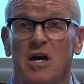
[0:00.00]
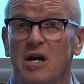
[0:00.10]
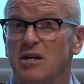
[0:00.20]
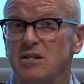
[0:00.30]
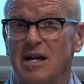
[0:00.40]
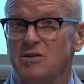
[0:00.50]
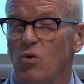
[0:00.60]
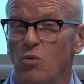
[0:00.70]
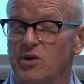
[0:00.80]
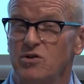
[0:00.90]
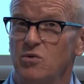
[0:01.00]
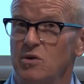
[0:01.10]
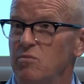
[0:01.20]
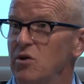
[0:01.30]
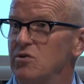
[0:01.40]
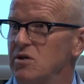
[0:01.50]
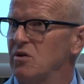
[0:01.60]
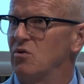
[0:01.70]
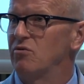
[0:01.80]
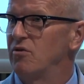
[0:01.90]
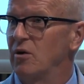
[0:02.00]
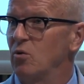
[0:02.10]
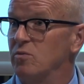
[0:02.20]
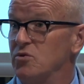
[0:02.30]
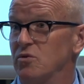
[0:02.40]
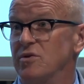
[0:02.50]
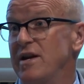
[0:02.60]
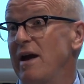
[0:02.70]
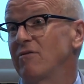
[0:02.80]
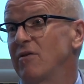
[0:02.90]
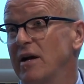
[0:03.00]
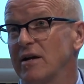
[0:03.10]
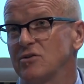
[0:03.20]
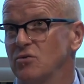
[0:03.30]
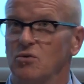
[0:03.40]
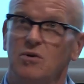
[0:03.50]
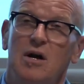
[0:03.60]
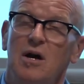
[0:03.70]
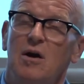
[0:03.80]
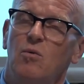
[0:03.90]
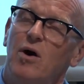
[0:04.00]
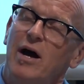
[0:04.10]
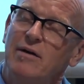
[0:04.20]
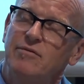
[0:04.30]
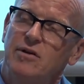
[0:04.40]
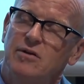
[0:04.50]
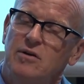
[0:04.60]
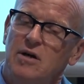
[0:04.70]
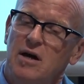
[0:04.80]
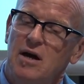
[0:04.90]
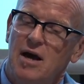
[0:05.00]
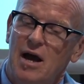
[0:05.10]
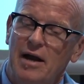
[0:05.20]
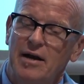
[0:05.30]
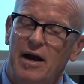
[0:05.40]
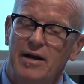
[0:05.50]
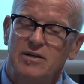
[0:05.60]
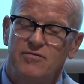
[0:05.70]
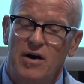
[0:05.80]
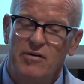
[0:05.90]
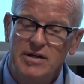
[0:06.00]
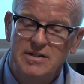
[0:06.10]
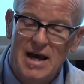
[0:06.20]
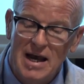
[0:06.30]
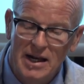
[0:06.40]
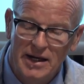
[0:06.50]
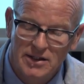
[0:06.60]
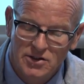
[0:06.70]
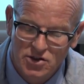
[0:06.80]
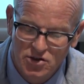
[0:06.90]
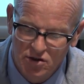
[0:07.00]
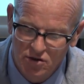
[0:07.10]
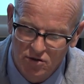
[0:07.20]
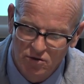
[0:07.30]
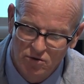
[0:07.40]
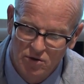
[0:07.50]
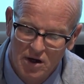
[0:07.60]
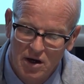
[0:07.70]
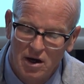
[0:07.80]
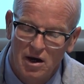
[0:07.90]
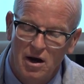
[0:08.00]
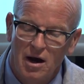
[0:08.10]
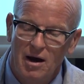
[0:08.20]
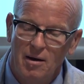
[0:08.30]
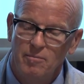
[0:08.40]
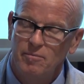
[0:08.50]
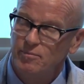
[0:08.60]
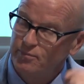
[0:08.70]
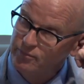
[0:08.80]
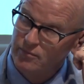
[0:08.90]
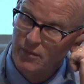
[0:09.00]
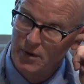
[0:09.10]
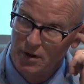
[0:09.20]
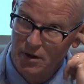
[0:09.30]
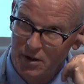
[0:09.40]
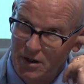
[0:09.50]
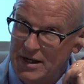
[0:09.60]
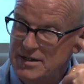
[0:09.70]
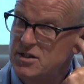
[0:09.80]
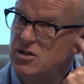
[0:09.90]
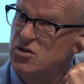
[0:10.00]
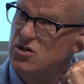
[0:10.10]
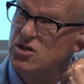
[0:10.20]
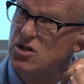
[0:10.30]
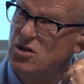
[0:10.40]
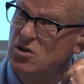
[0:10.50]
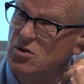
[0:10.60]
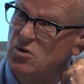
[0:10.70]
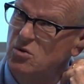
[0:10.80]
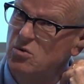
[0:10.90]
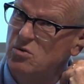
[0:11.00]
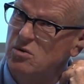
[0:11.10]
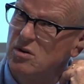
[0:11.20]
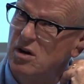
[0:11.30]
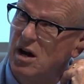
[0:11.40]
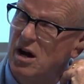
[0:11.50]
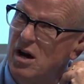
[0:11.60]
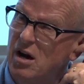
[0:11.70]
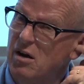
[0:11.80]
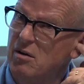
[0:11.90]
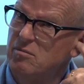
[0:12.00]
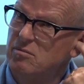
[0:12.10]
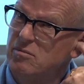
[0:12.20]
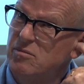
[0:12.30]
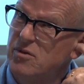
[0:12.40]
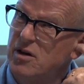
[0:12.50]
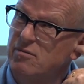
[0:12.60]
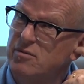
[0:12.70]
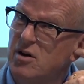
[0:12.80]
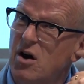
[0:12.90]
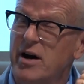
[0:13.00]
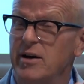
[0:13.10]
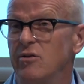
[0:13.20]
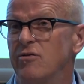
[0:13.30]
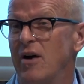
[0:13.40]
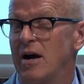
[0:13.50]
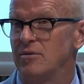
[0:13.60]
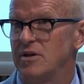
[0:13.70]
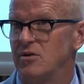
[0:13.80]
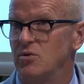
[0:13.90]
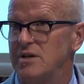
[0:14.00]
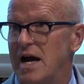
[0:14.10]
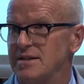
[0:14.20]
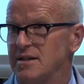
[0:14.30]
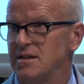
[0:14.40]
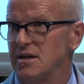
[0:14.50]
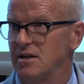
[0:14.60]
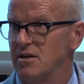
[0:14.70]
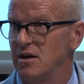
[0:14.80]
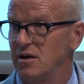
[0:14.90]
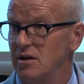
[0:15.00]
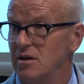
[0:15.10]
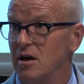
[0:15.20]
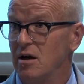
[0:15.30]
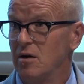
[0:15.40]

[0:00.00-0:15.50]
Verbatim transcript: Because that's what we do with music, or films, or Netflix, or what have you and, and it's very telling to um, listen to uh, the guy who founded Udacity, the,